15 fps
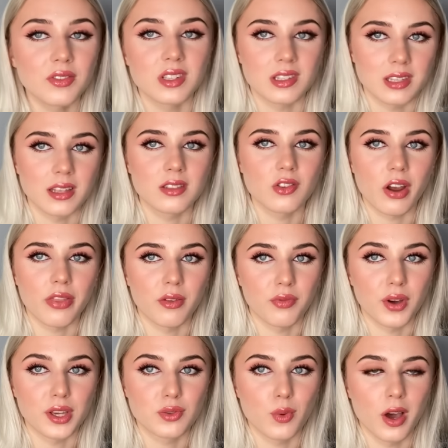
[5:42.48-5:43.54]
censor out the
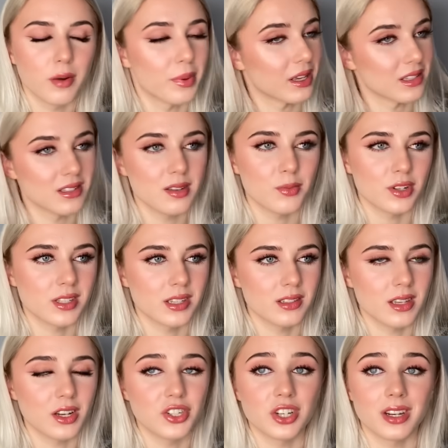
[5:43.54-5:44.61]
first word because
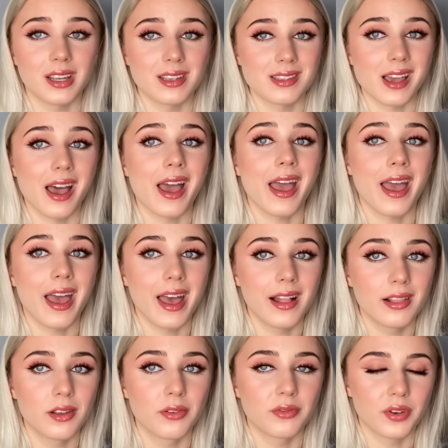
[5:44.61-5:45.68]
demonetization is a
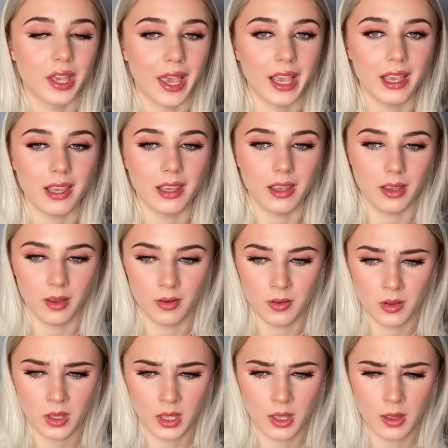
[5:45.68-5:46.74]
hell of a
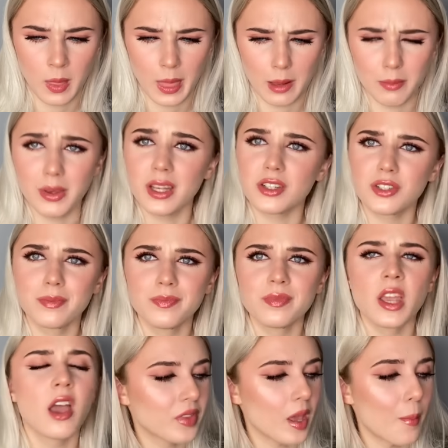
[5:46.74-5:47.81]

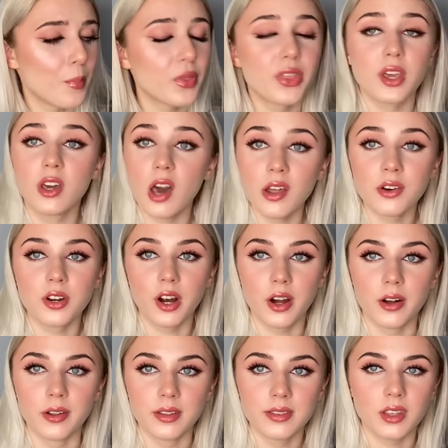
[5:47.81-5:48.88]
bitch. But the
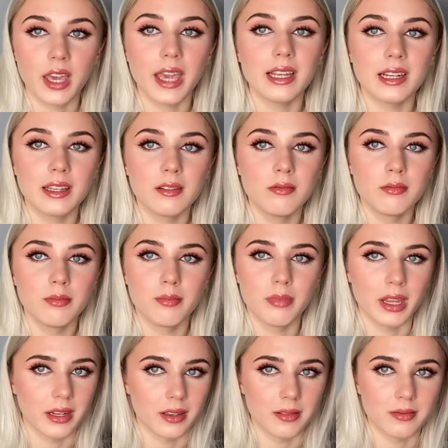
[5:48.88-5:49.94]
girl, Caitlin
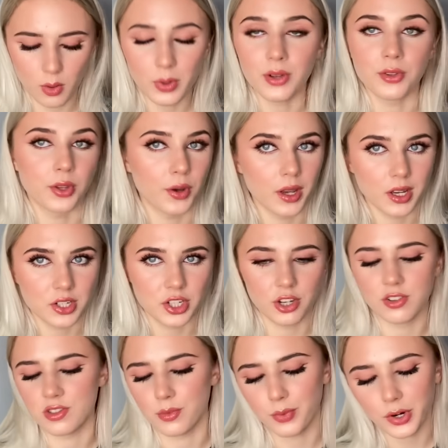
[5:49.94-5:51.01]
Bennett, we all know her. She
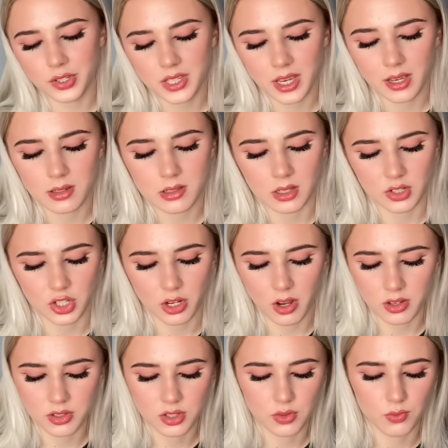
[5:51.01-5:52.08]
goes to protests and she
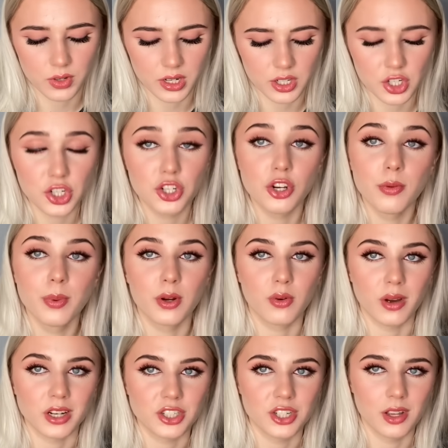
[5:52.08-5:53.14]
asks really stupid
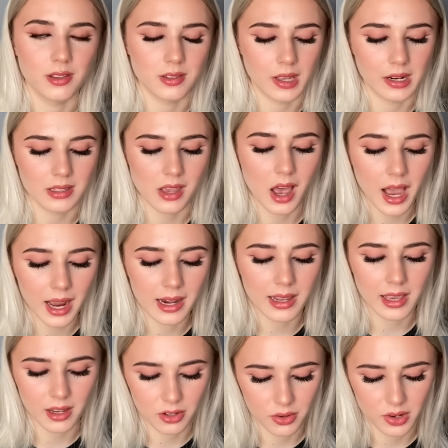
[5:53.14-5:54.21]
questions and it's
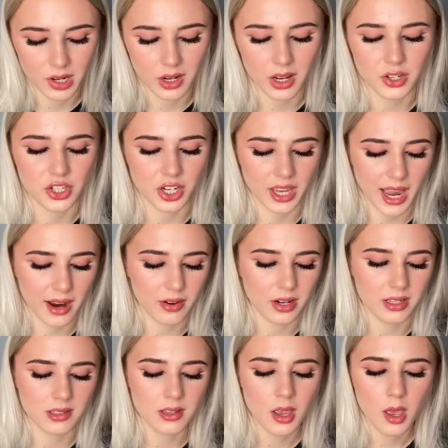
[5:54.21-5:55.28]
highly ignorant, and she
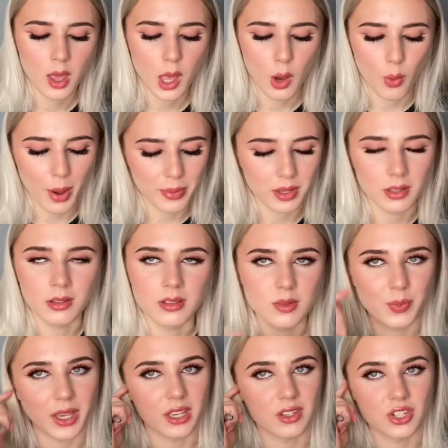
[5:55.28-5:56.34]
carries weapons
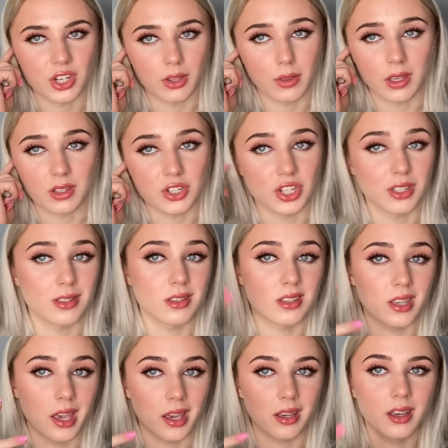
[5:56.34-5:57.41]
because she thinks she's
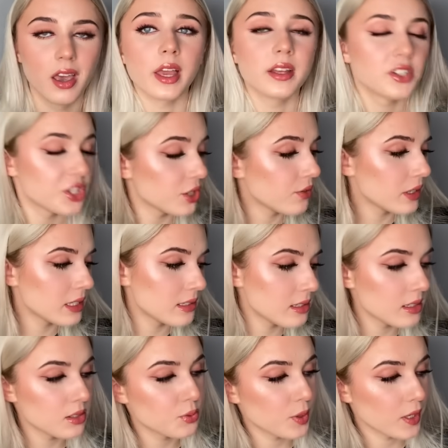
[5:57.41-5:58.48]
sick. And she
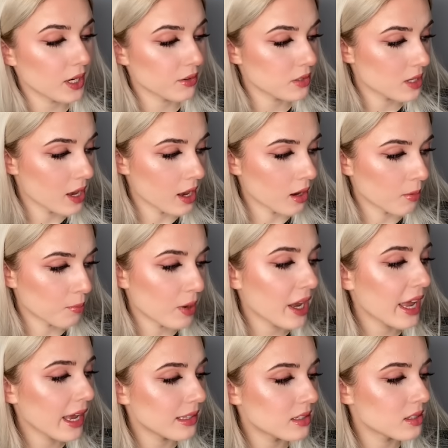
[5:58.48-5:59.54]
recently tweeted out saying, my
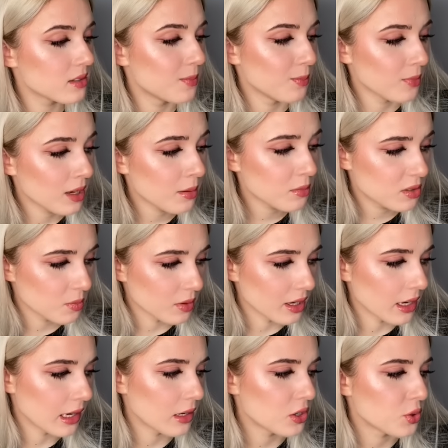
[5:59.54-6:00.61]
haters memed me
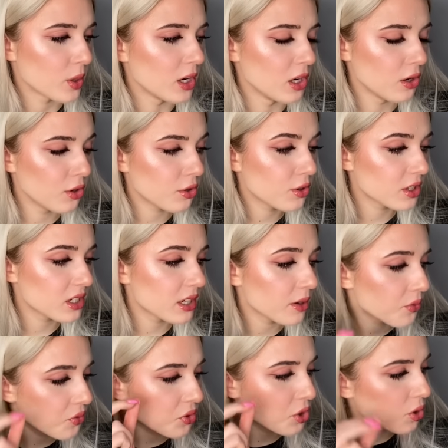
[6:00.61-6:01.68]
into a
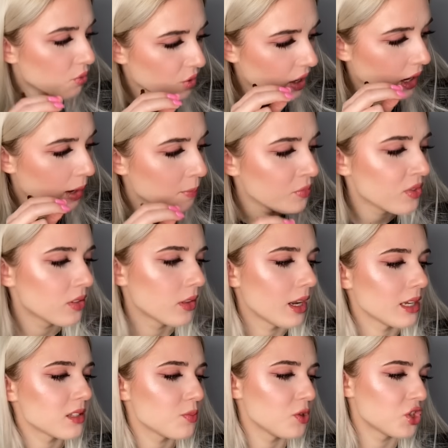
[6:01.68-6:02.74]
lucrative career that
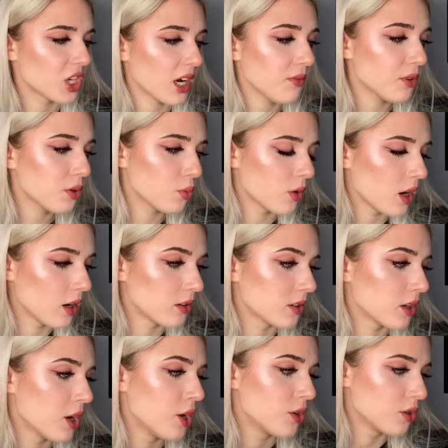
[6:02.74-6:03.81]
lets me travel the world,
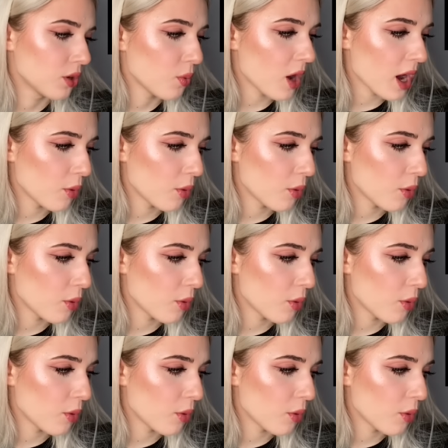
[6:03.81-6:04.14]
do what I